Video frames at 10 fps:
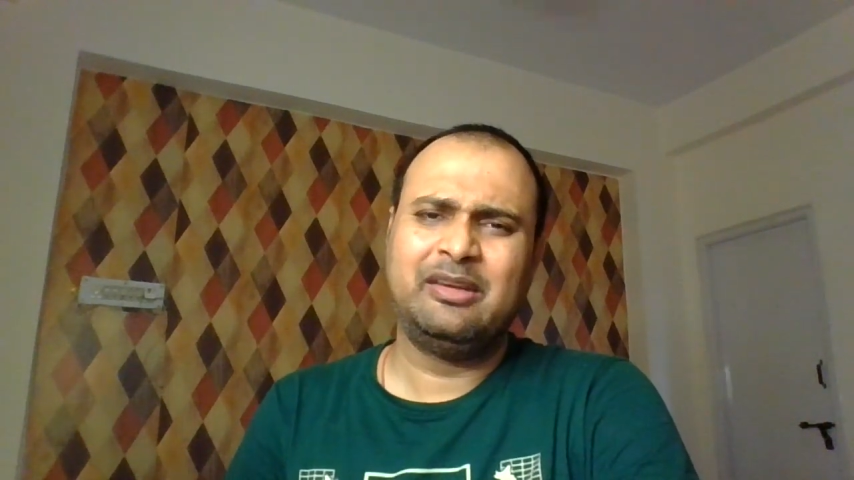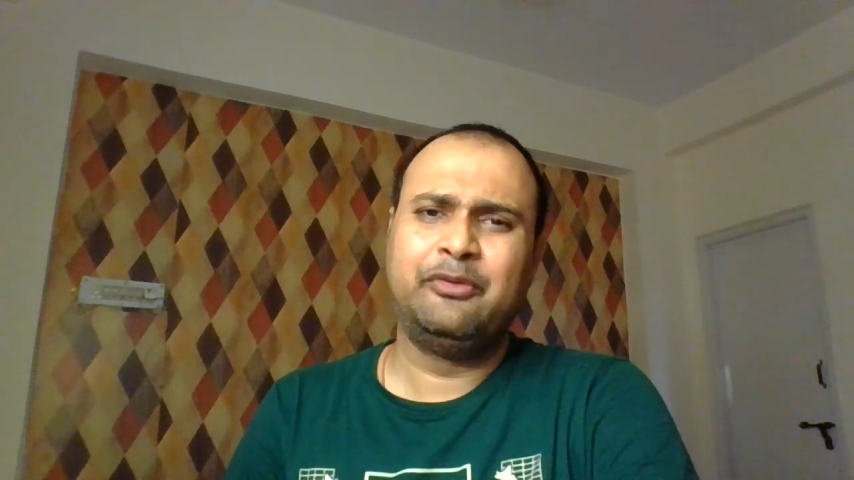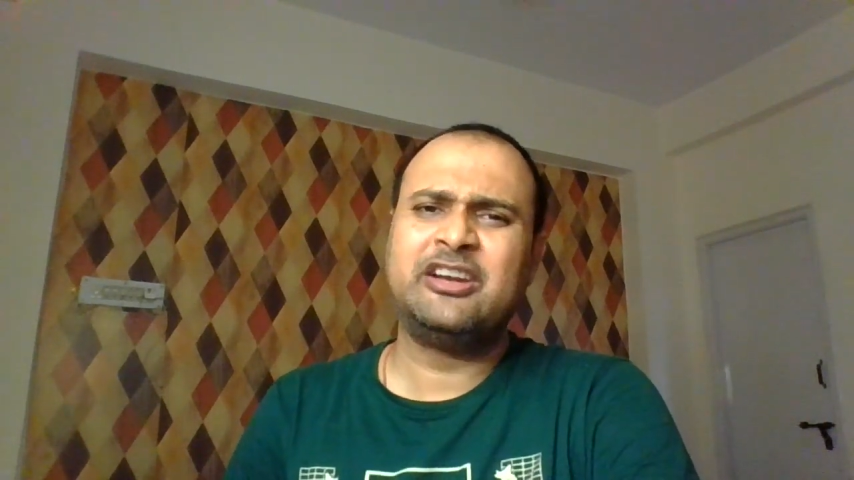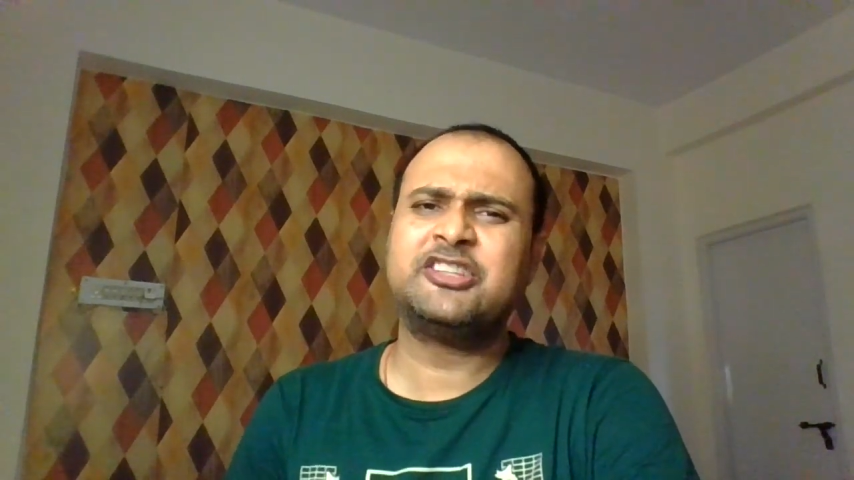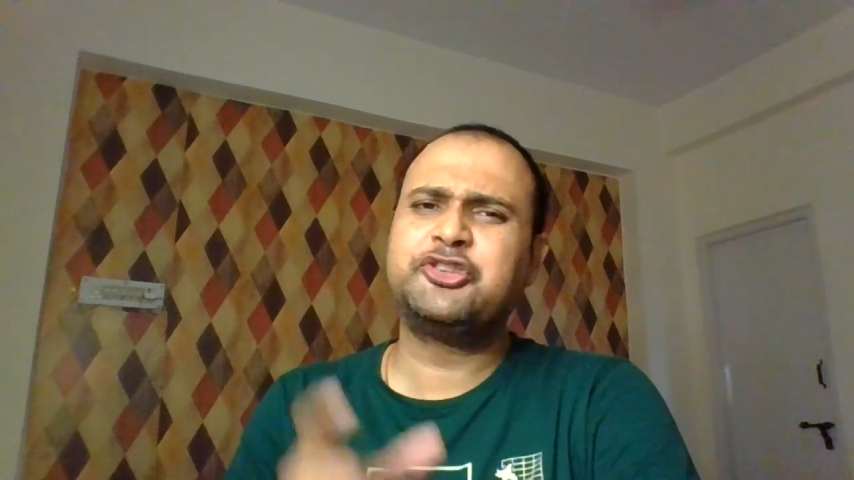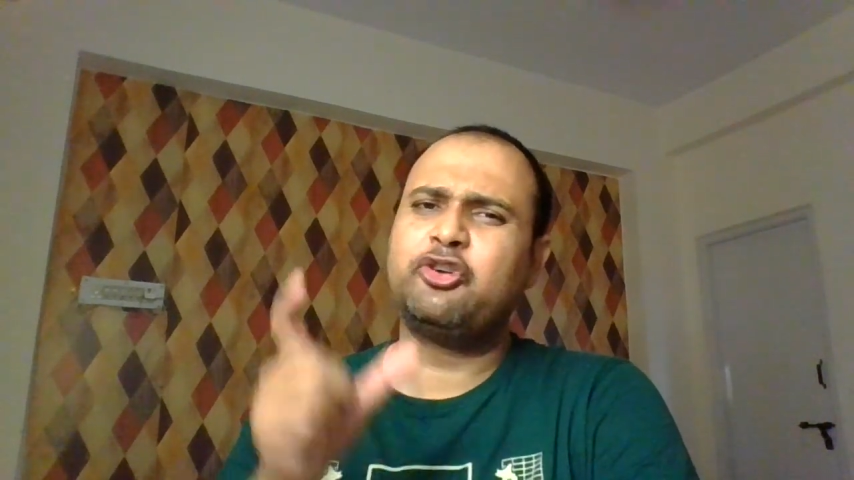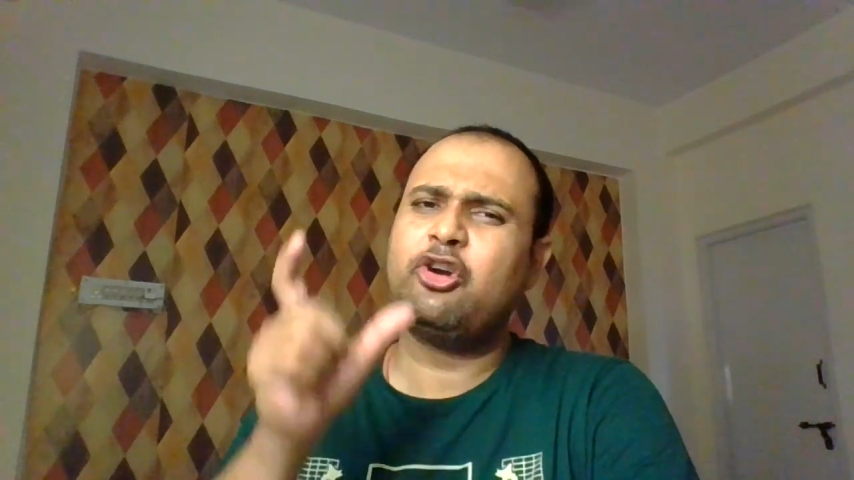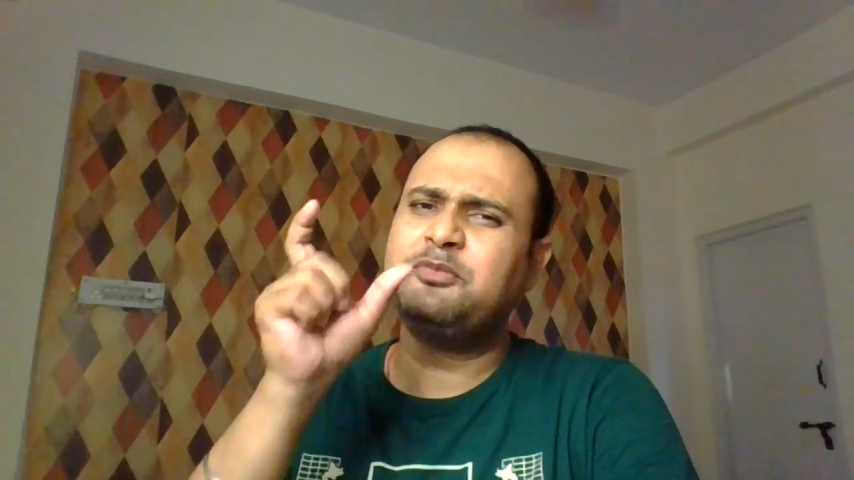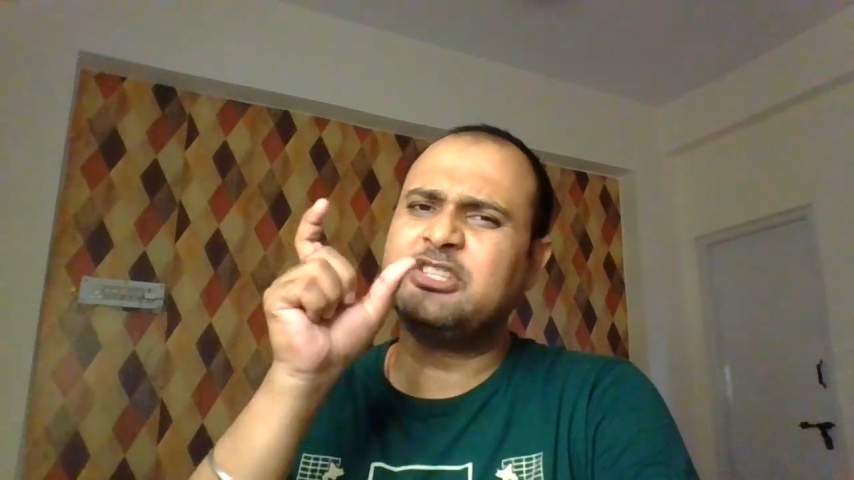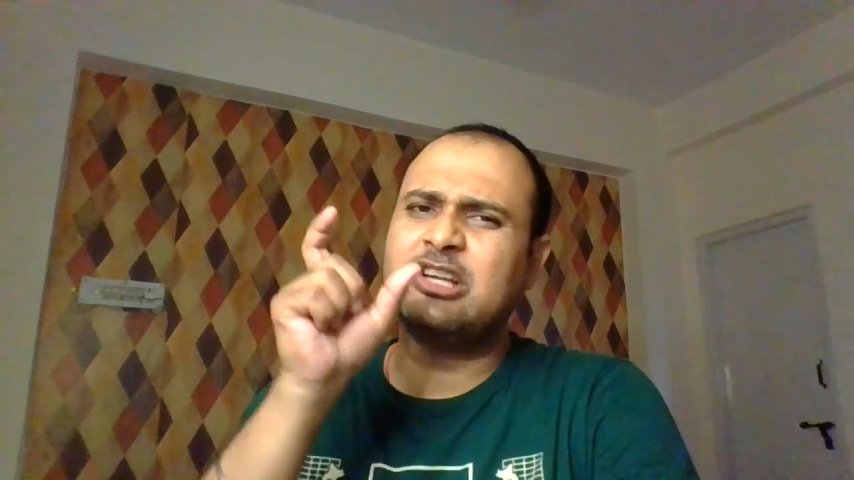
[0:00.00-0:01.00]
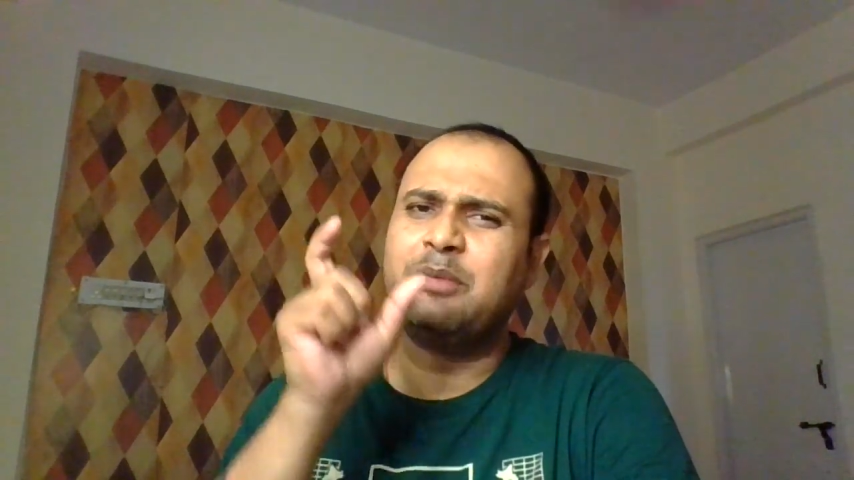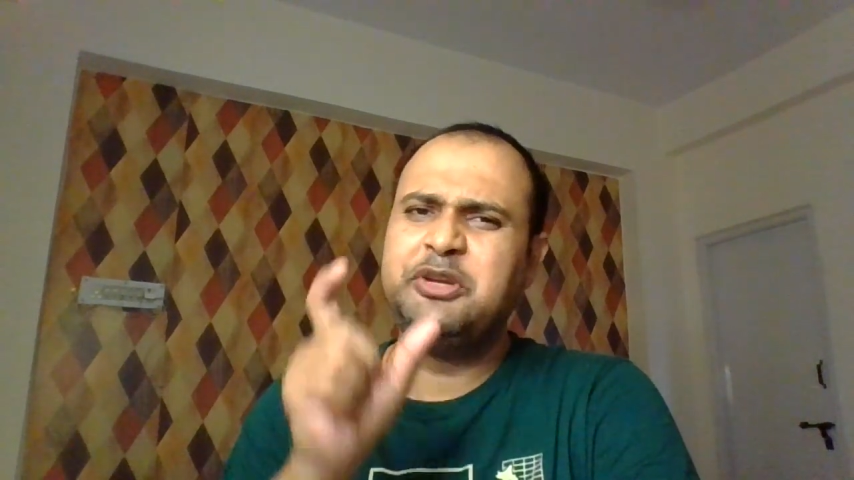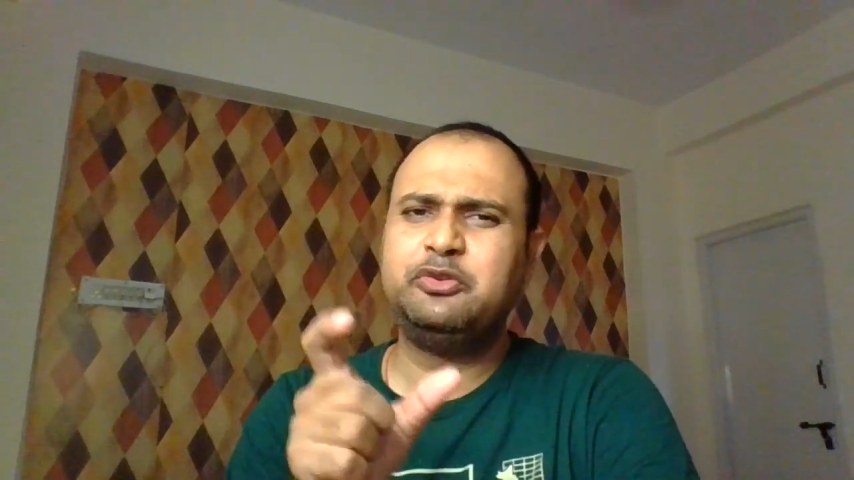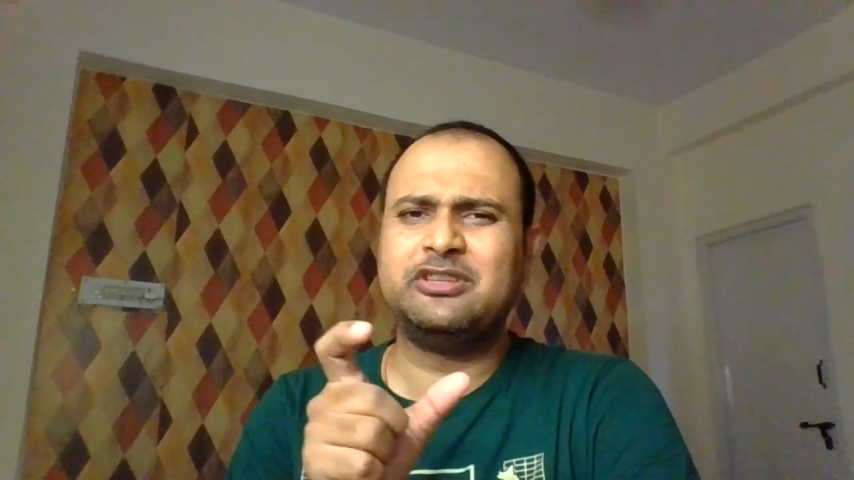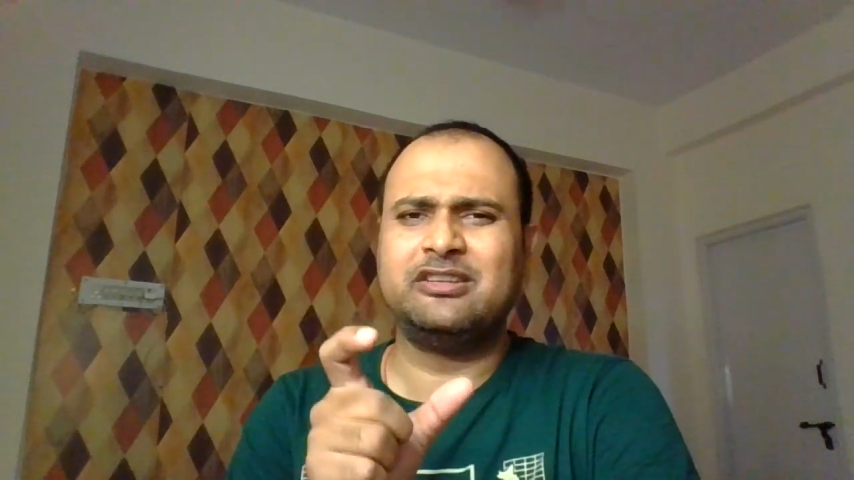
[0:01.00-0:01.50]
Wenstrom's
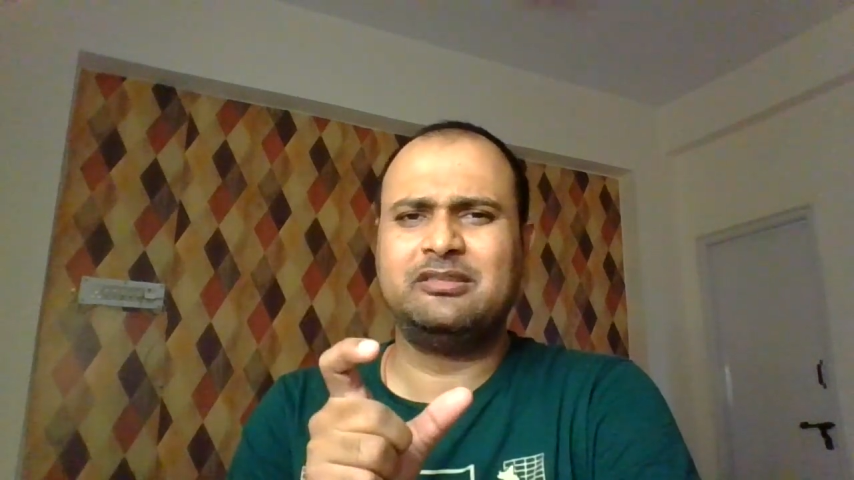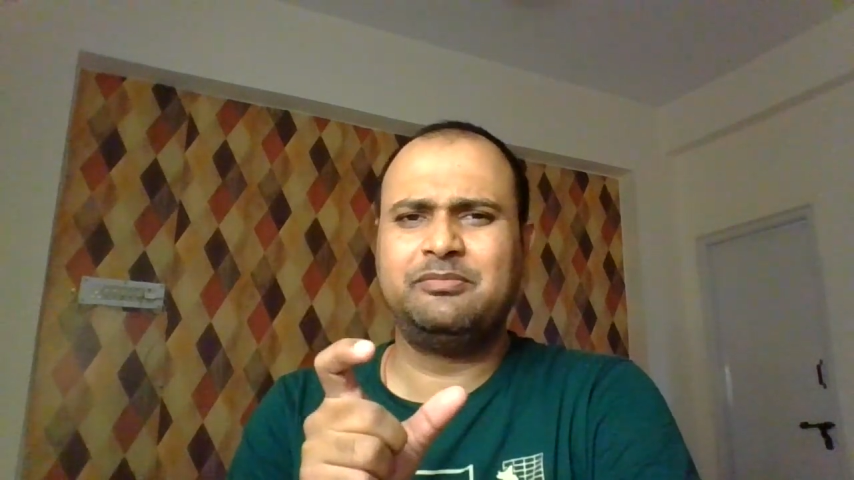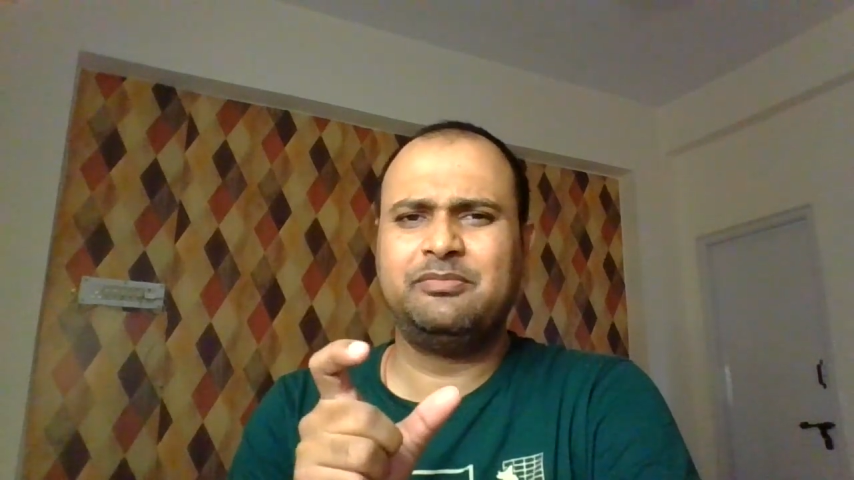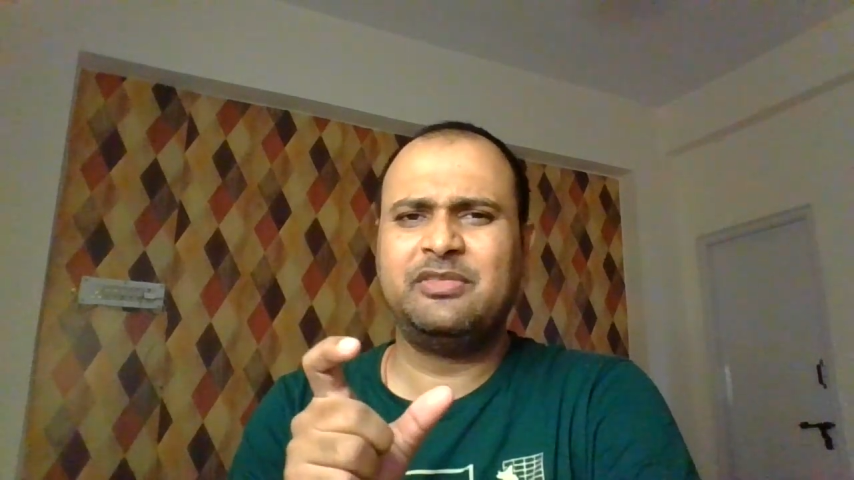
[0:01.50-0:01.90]
computer,